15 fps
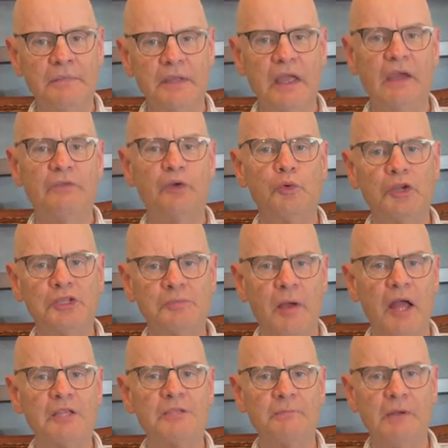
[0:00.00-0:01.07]
given a
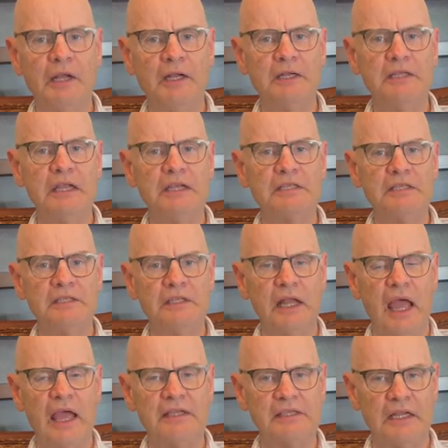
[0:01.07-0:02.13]
responsibility
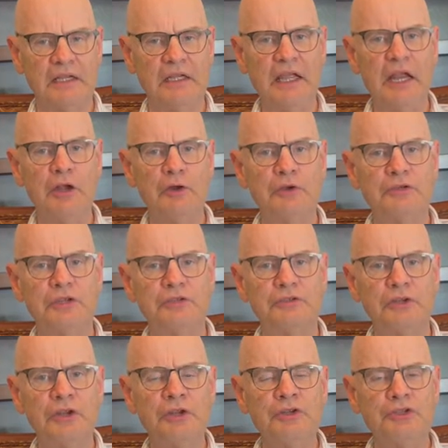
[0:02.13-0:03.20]
as a leader
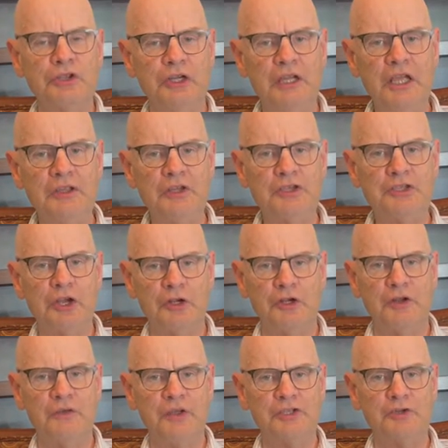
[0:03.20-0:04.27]
to lead the
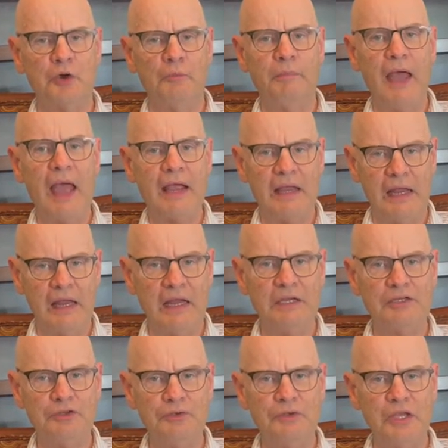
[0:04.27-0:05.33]
children of Israel back
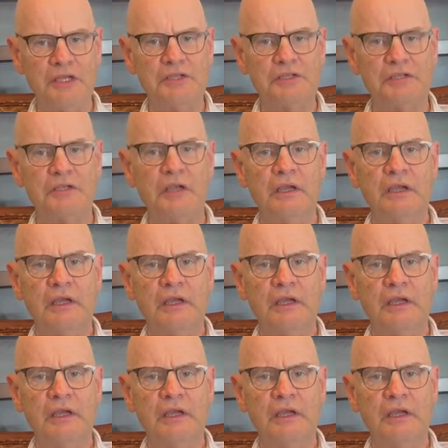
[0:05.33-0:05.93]
into this